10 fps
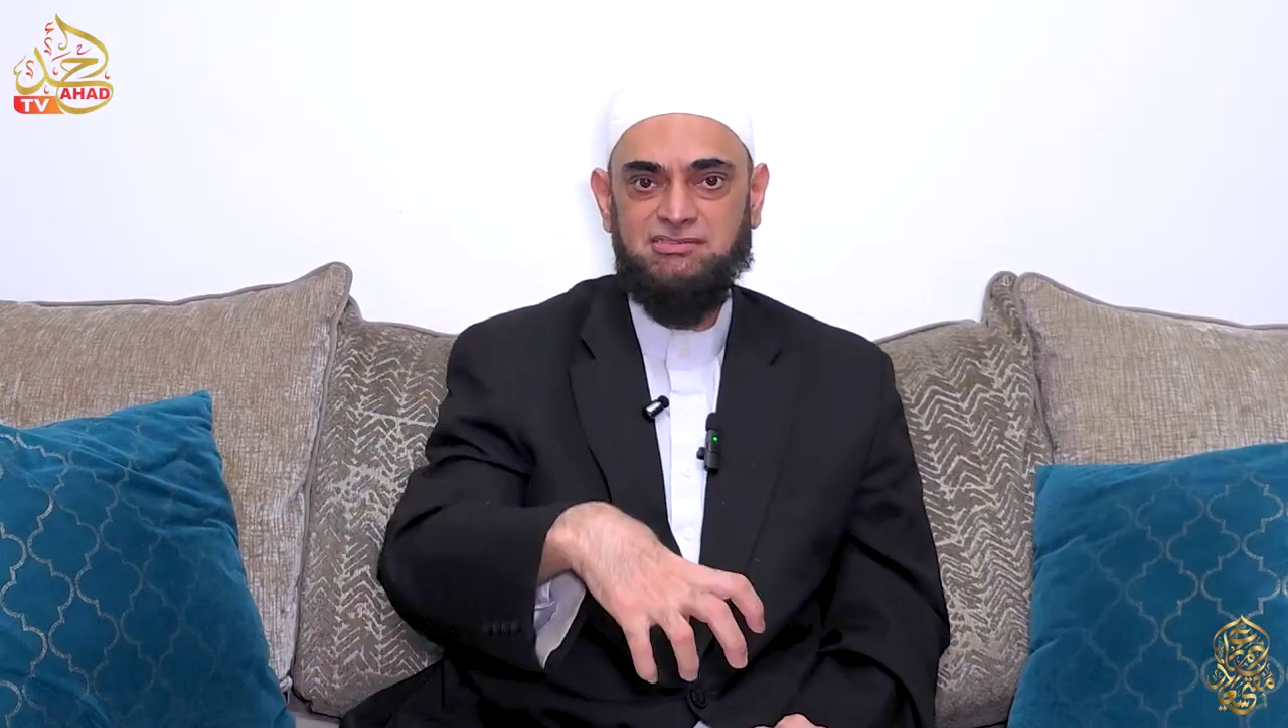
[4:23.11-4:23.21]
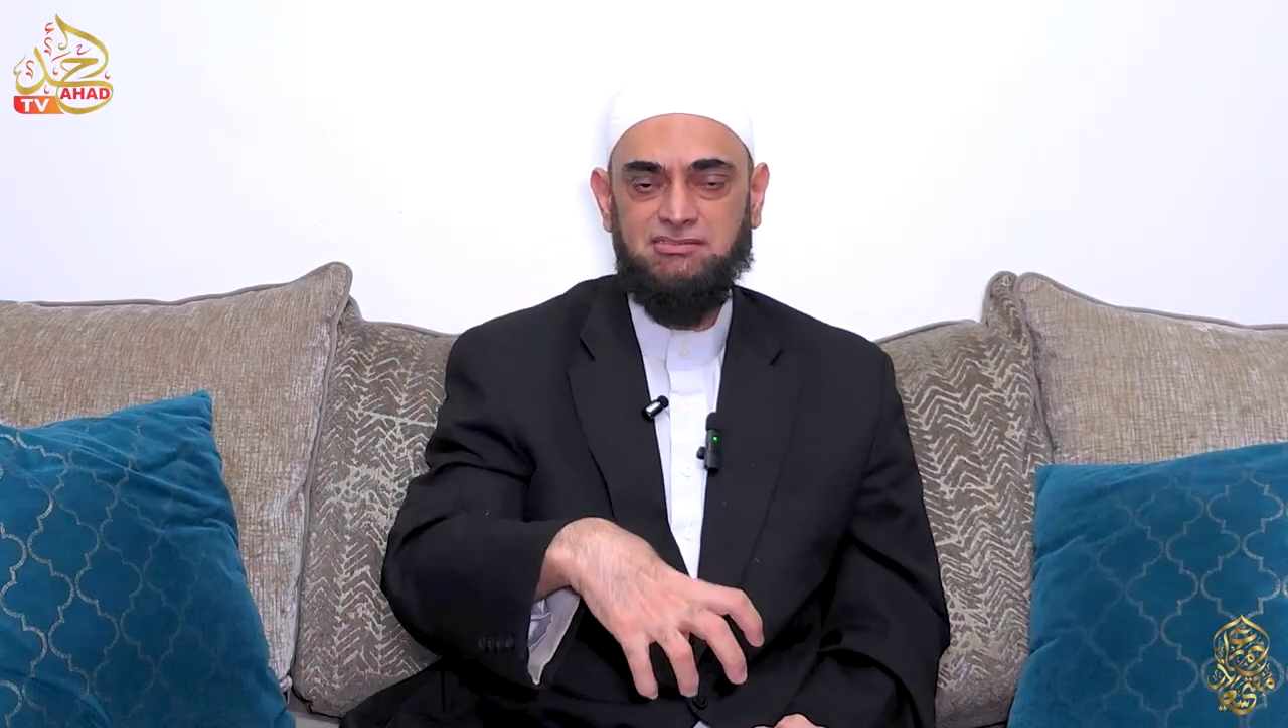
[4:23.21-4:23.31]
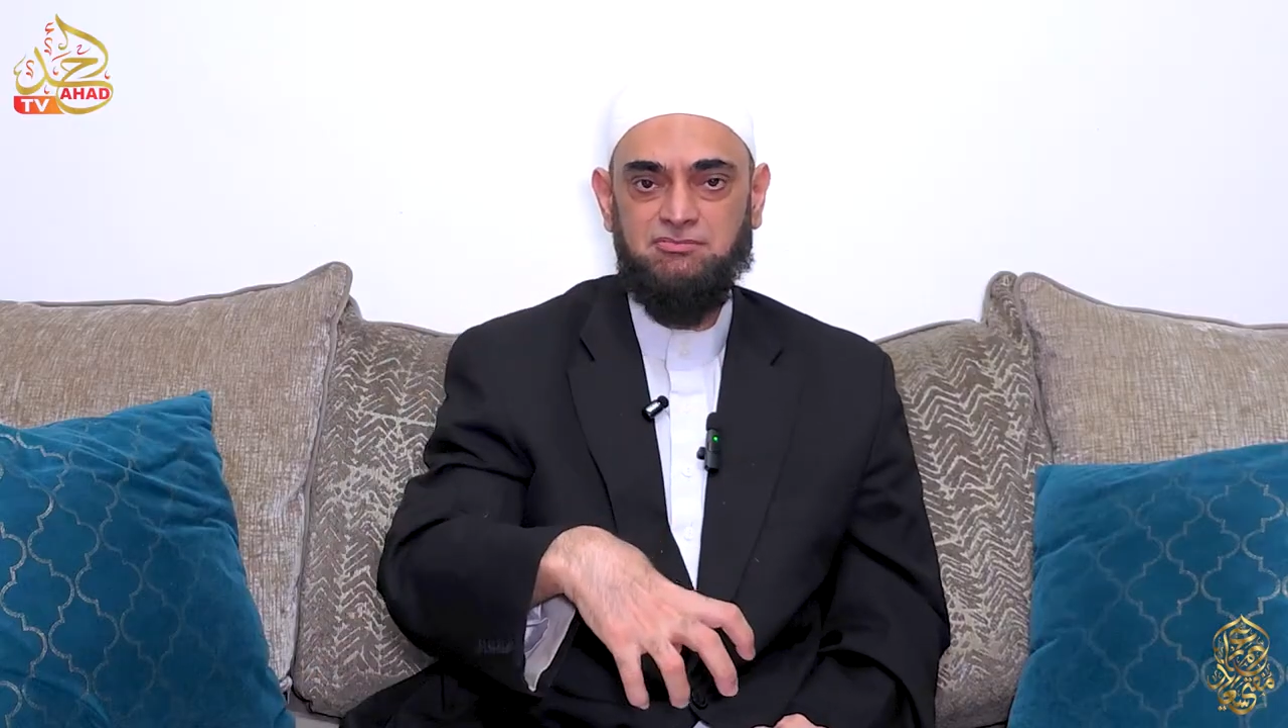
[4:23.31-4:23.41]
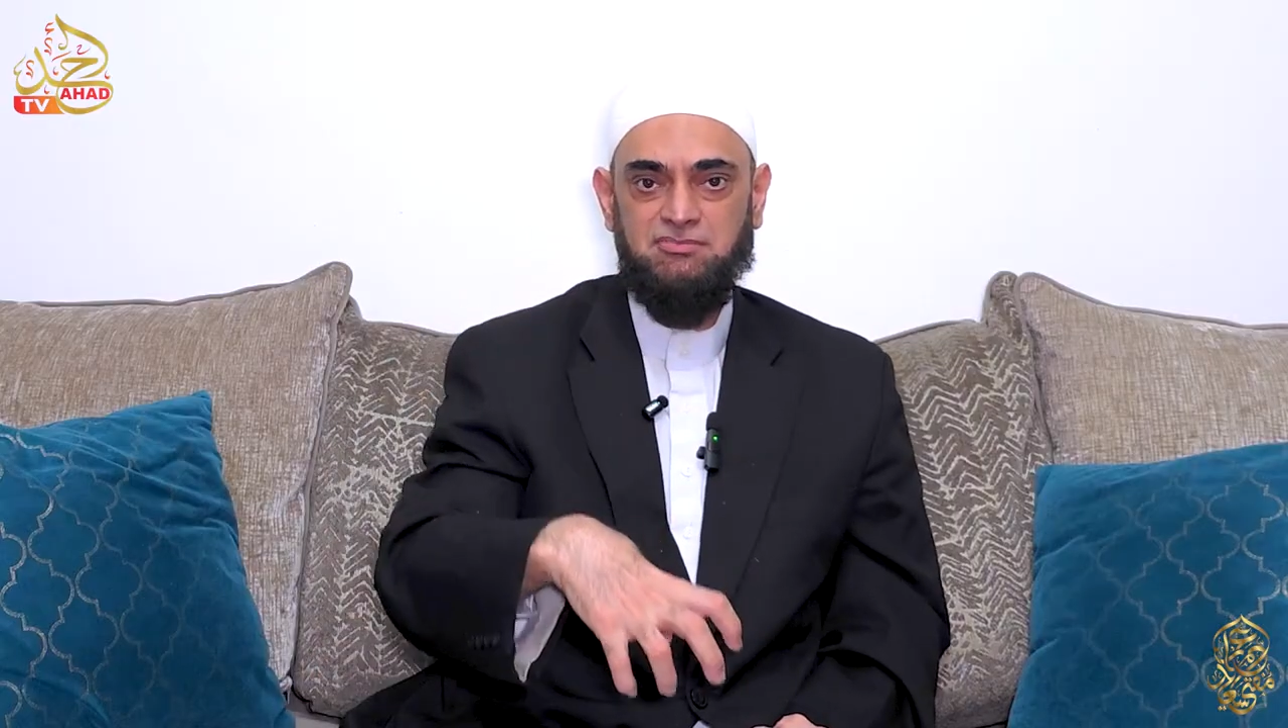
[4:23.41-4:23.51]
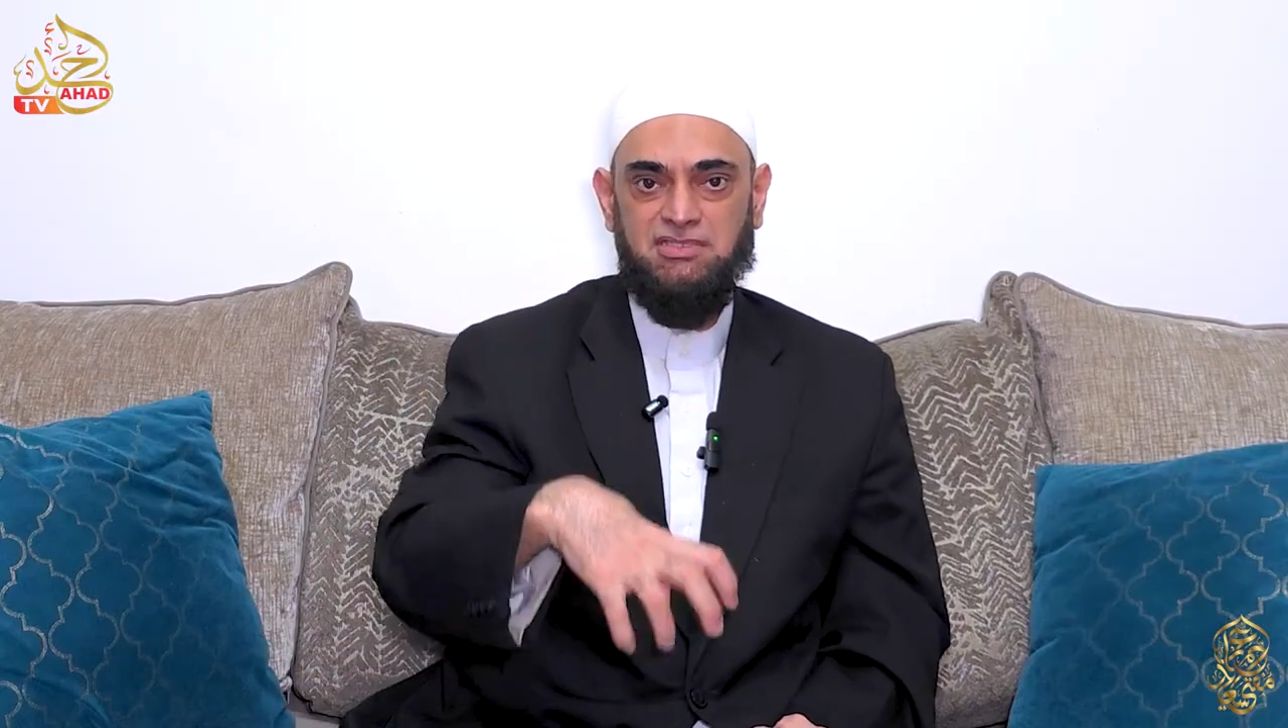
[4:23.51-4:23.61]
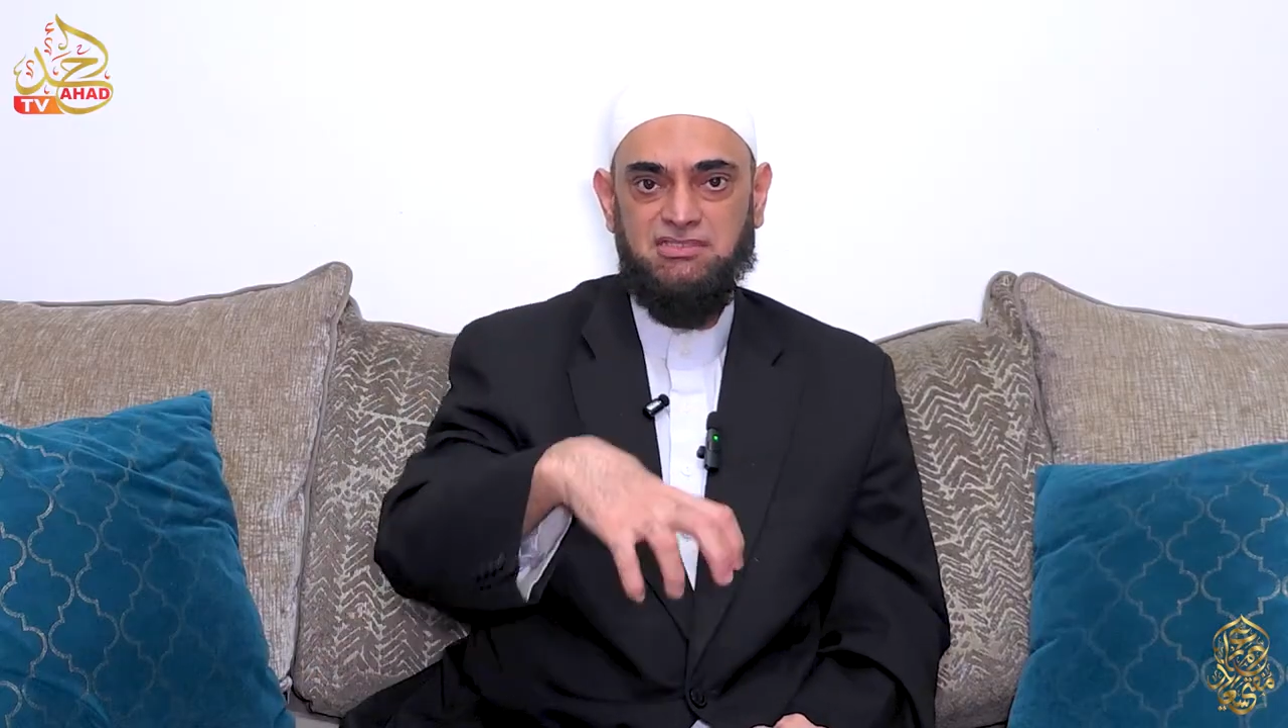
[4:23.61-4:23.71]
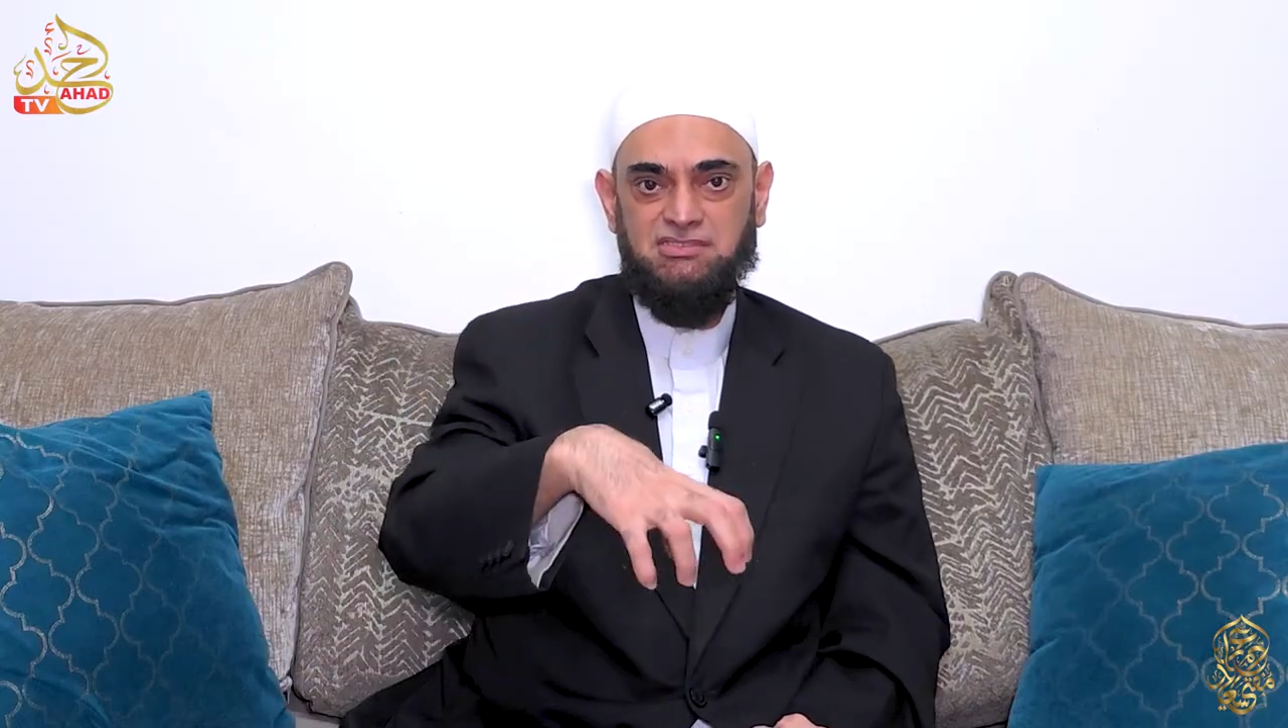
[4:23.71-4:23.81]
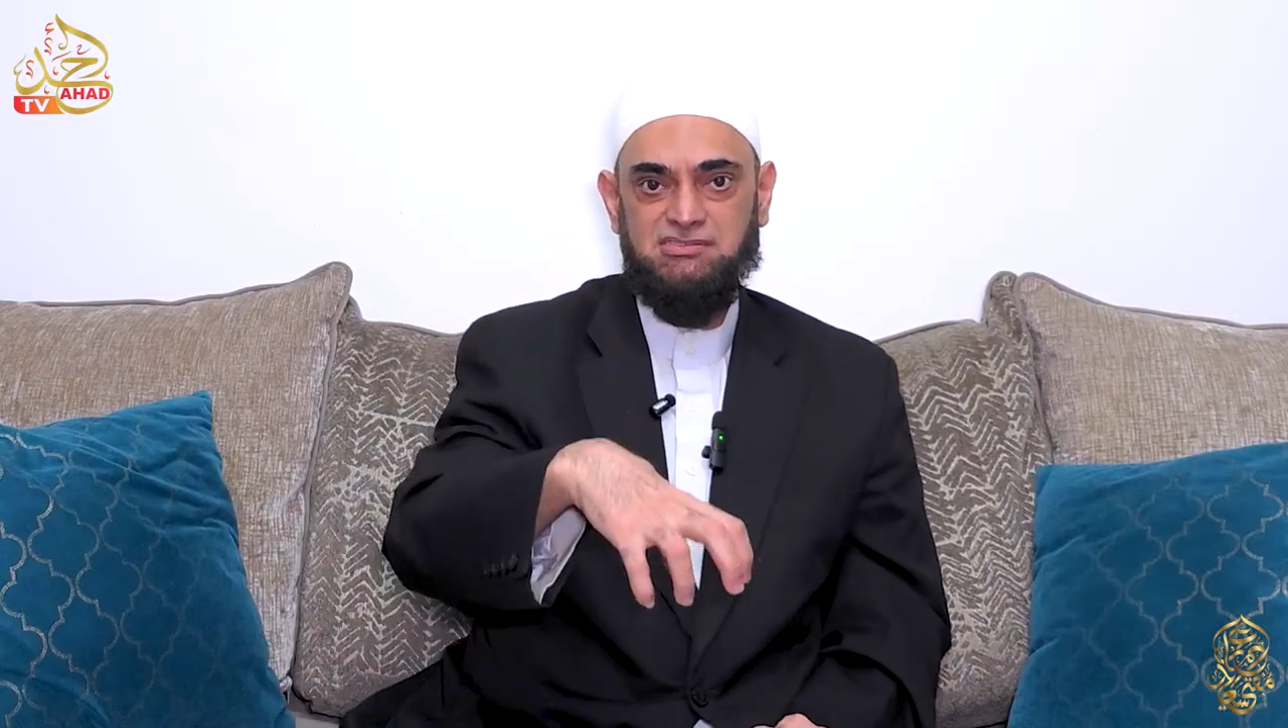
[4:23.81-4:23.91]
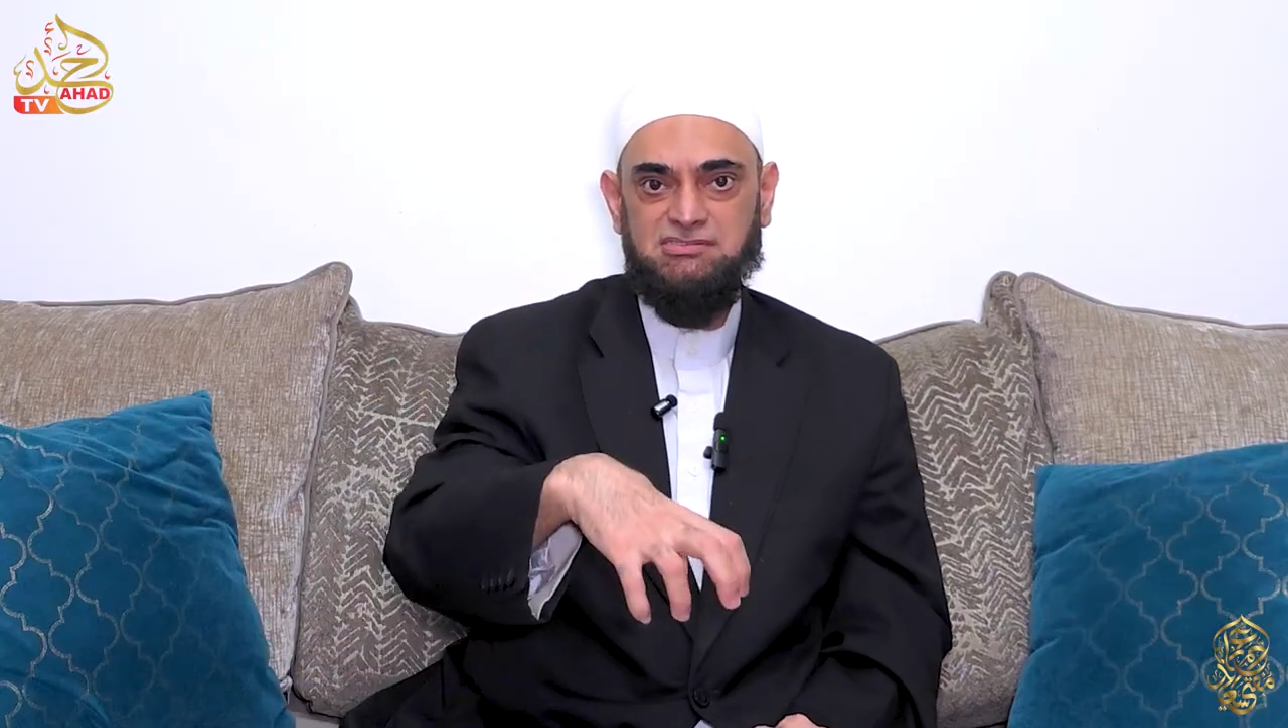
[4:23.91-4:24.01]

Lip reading: means